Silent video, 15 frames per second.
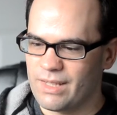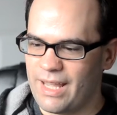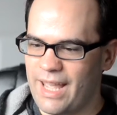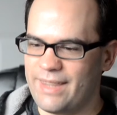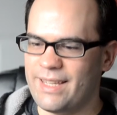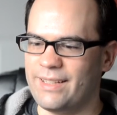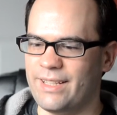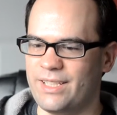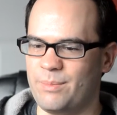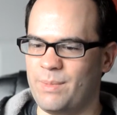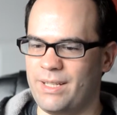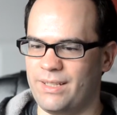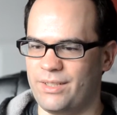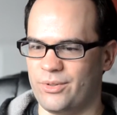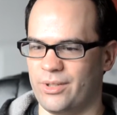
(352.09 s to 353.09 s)
that lets
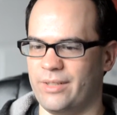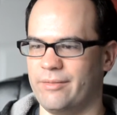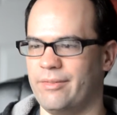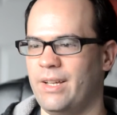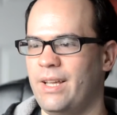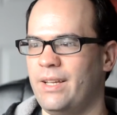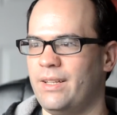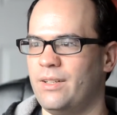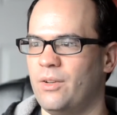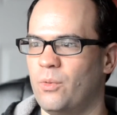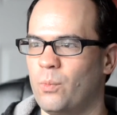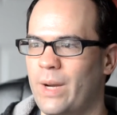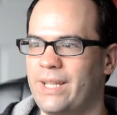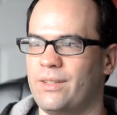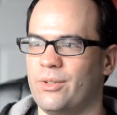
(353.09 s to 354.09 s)
me sort of
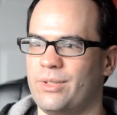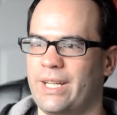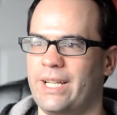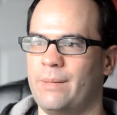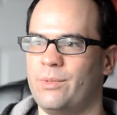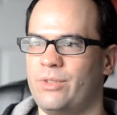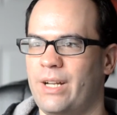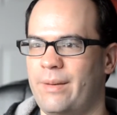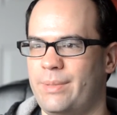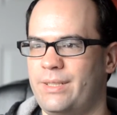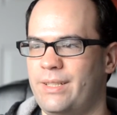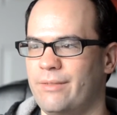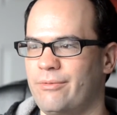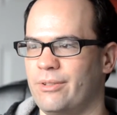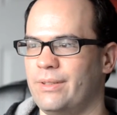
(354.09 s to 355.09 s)
weight those item drops
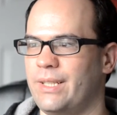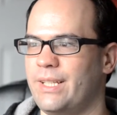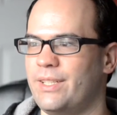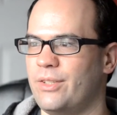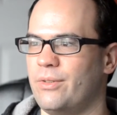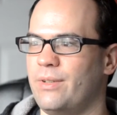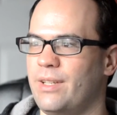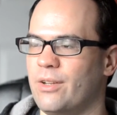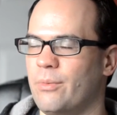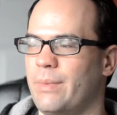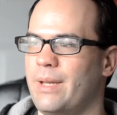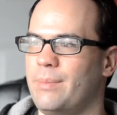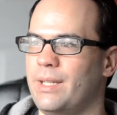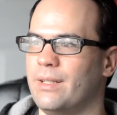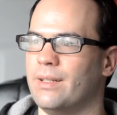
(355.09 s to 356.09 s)
differently. So,
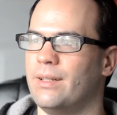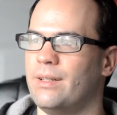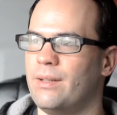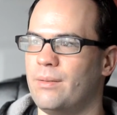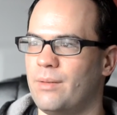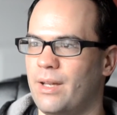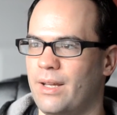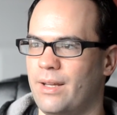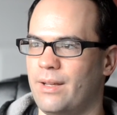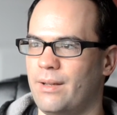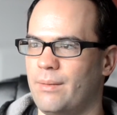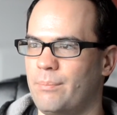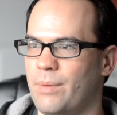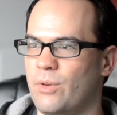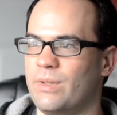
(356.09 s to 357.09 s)
maybe
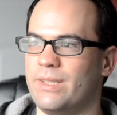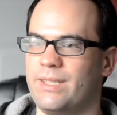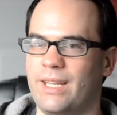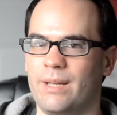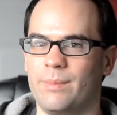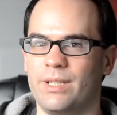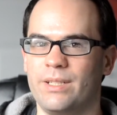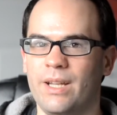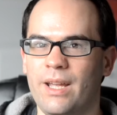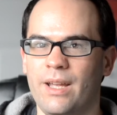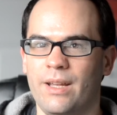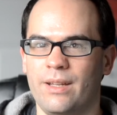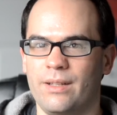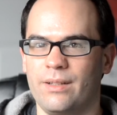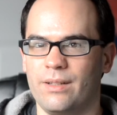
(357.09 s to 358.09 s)
bonus damage
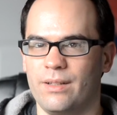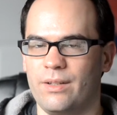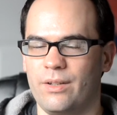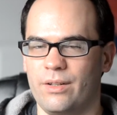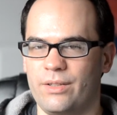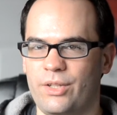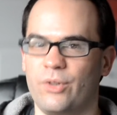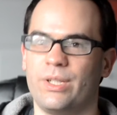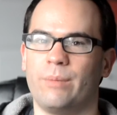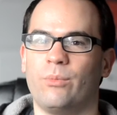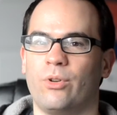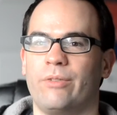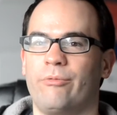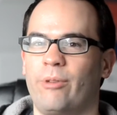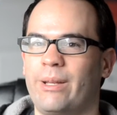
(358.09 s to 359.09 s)
shows up
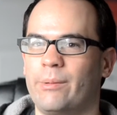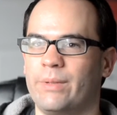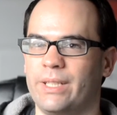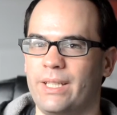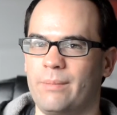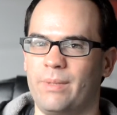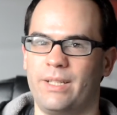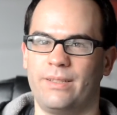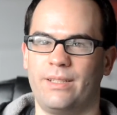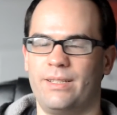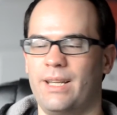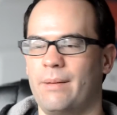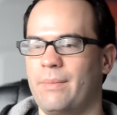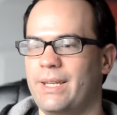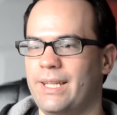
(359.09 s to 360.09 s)
more frequently because it's
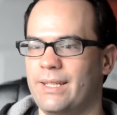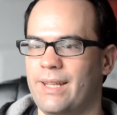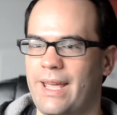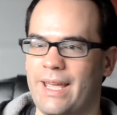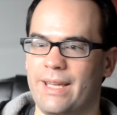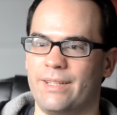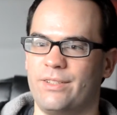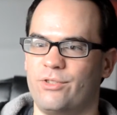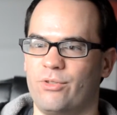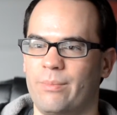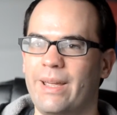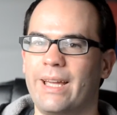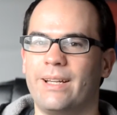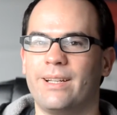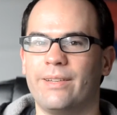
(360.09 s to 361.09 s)
not making as
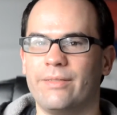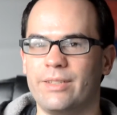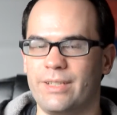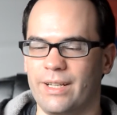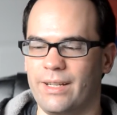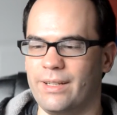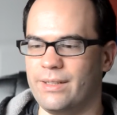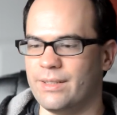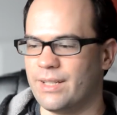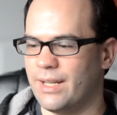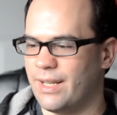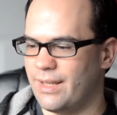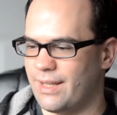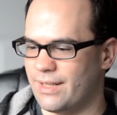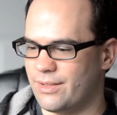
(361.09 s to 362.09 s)
dramatic of a change,
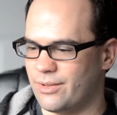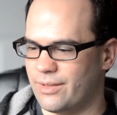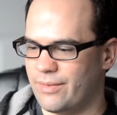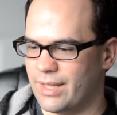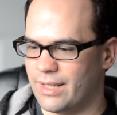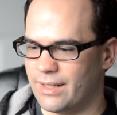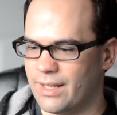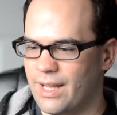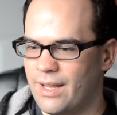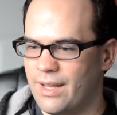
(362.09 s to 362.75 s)
that sort of thing.